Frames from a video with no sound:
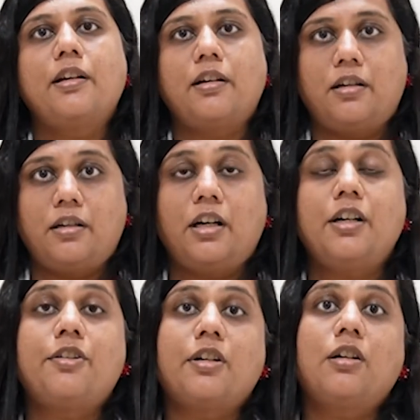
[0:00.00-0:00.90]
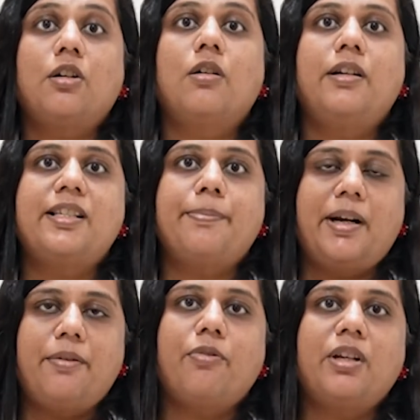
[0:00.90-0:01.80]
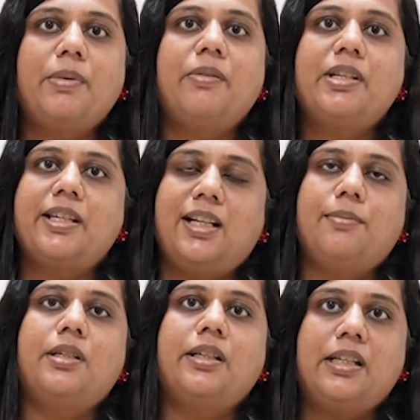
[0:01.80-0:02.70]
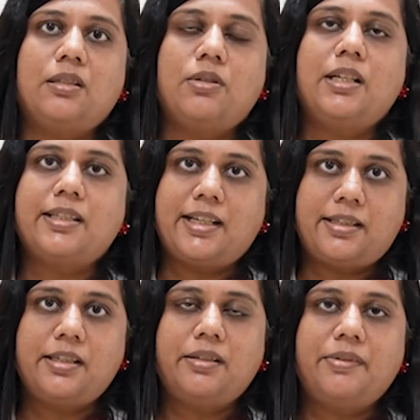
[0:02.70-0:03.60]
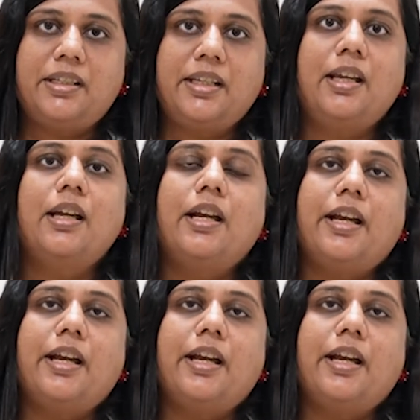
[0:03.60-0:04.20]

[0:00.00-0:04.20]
uh, a drug called as metformin which helps in insulin sensitivity